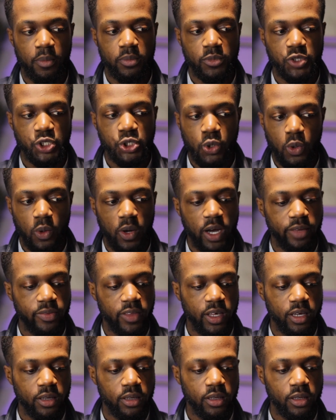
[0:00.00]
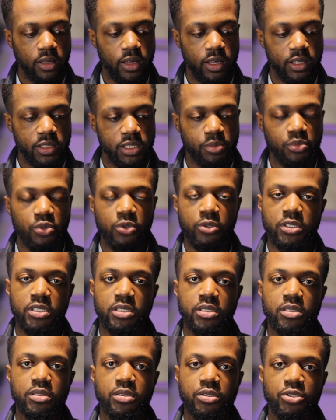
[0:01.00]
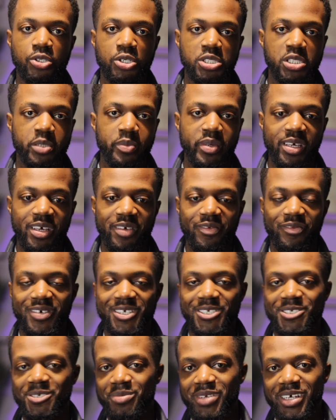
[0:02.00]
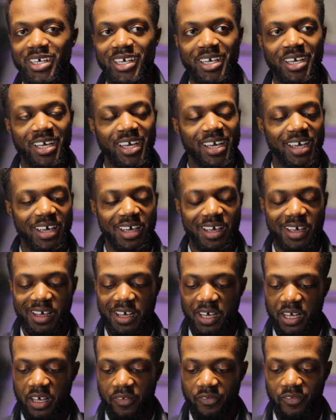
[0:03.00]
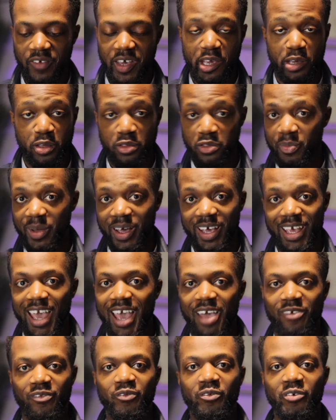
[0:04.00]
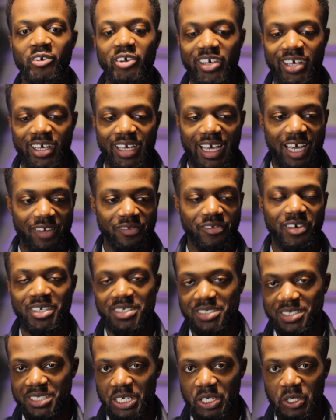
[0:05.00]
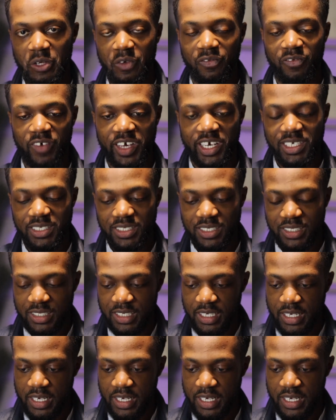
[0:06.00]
Sure, I think it's important not to be visibly fazed by every adversity you face.